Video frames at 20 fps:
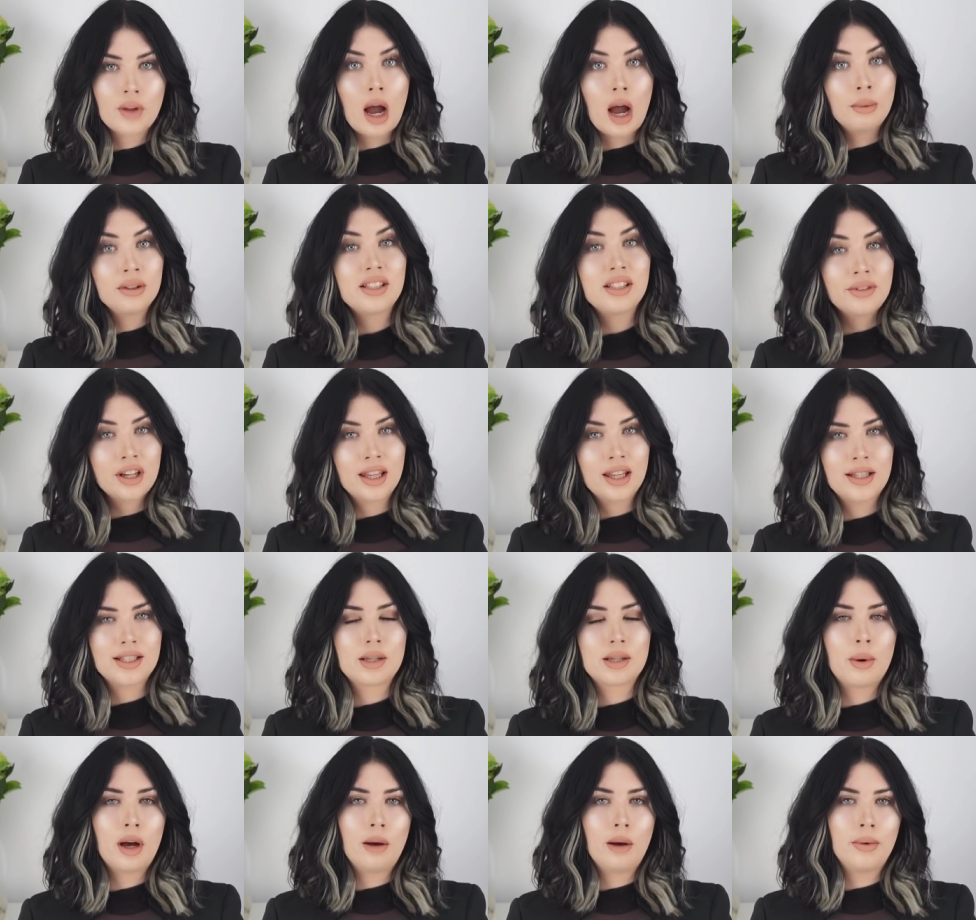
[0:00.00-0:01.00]
I was living in
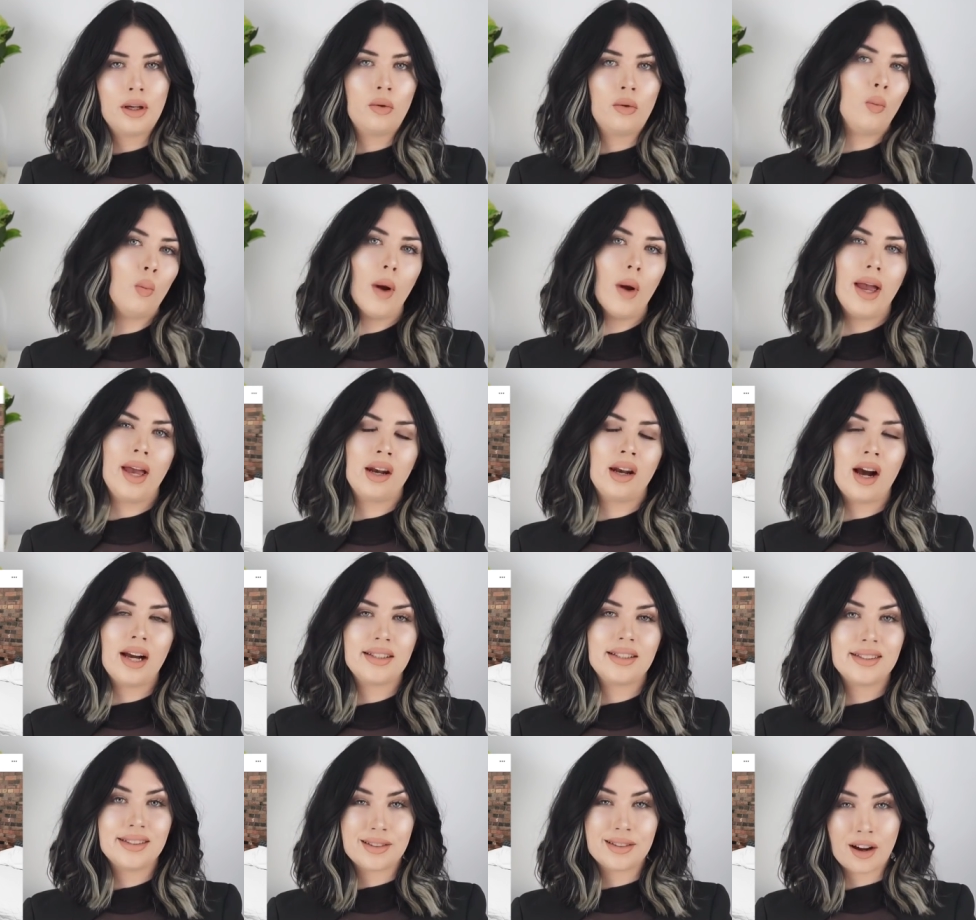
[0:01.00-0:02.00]
this apartment when
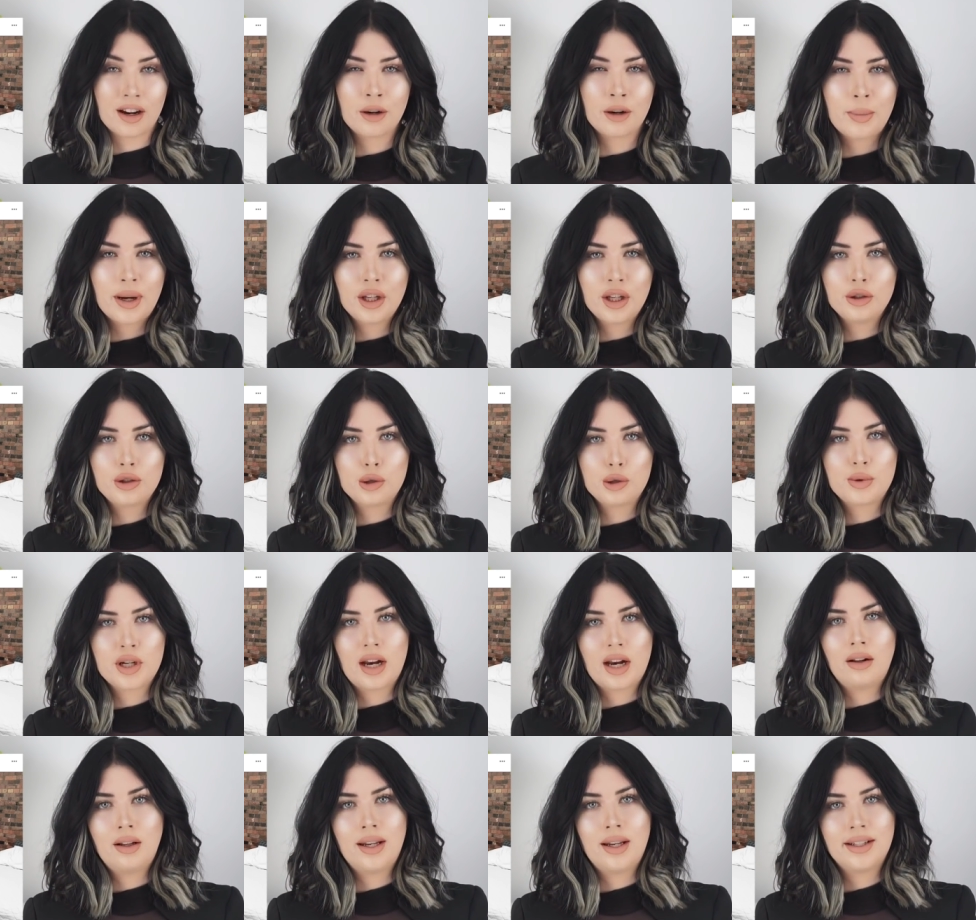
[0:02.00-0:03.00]
I started my YouTube
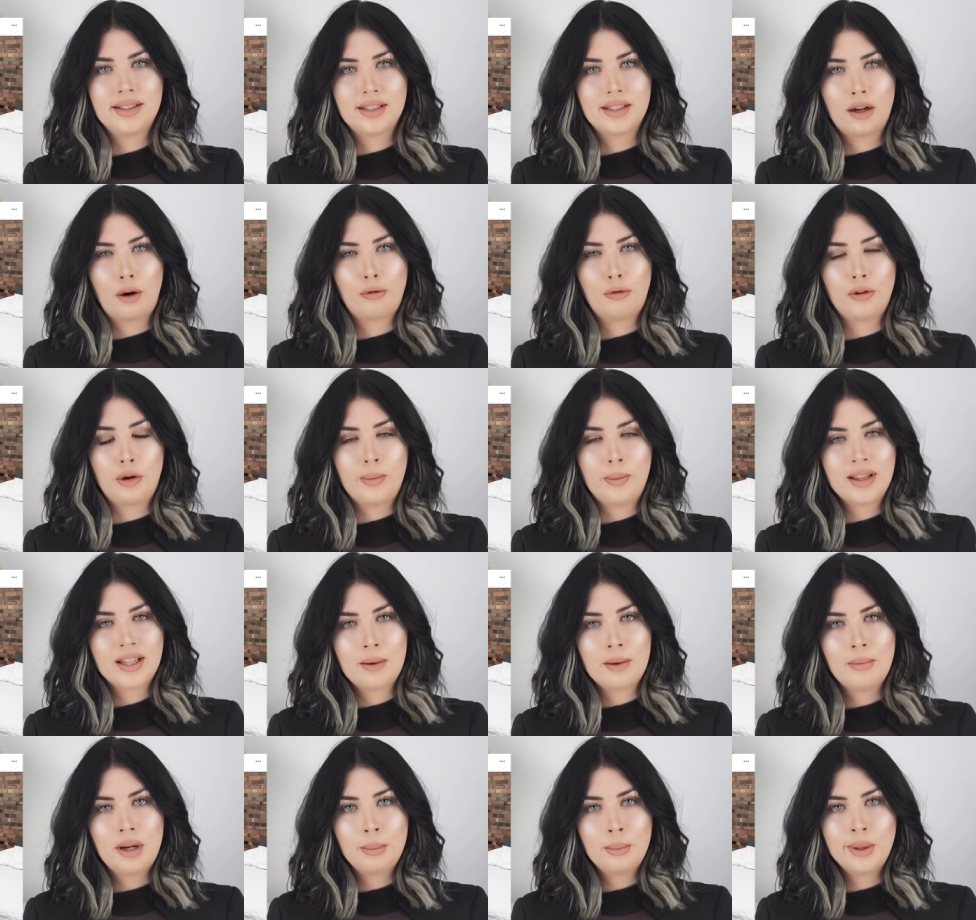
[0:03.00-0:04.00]
channel and I started filming
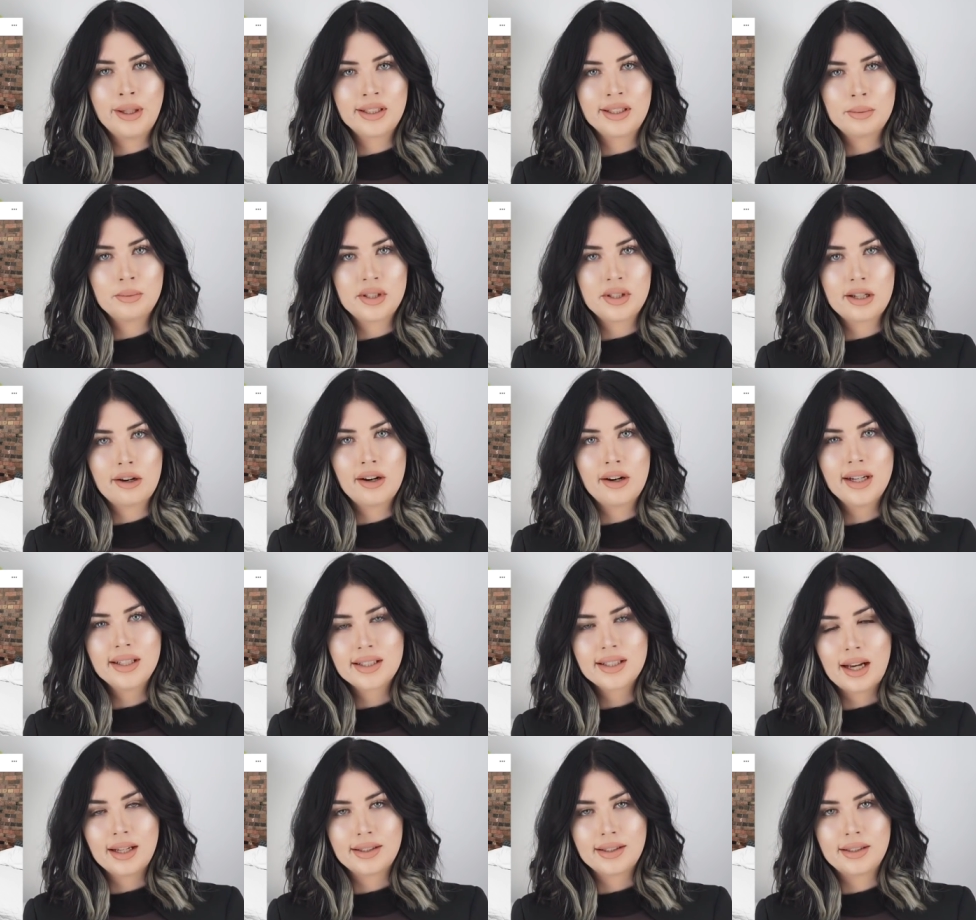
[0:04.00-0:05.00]
that minimalism
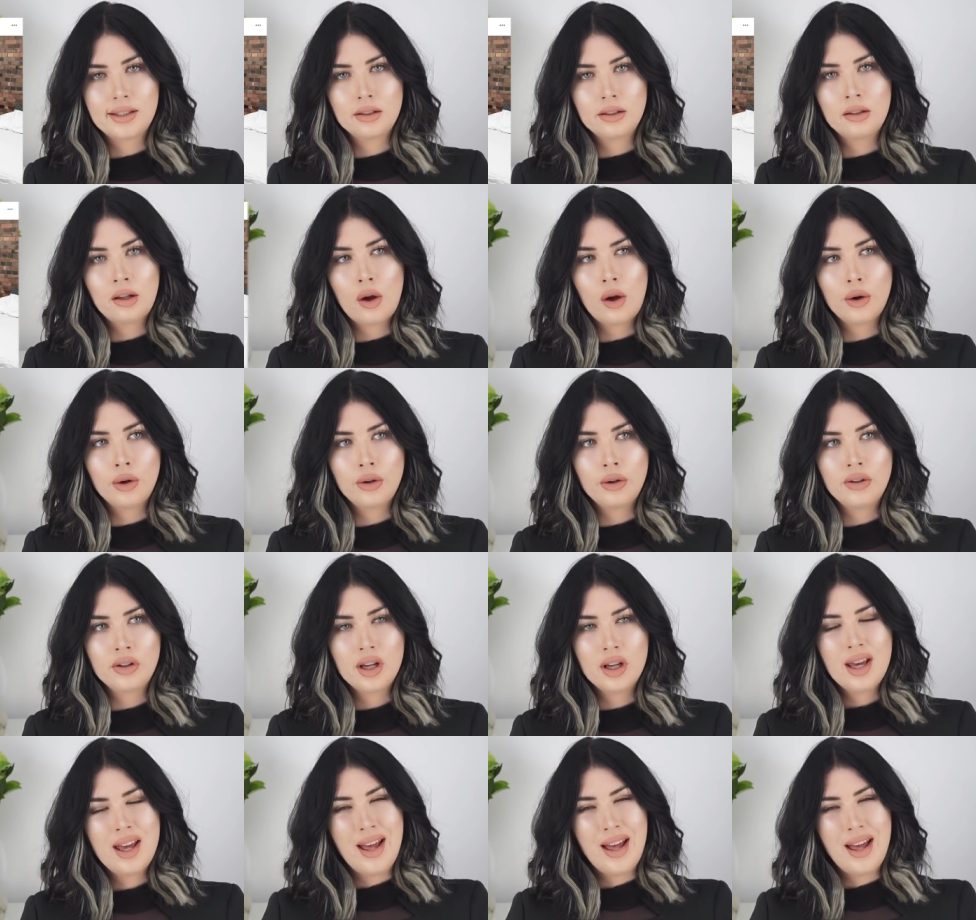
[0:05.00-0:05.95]
series. I still owned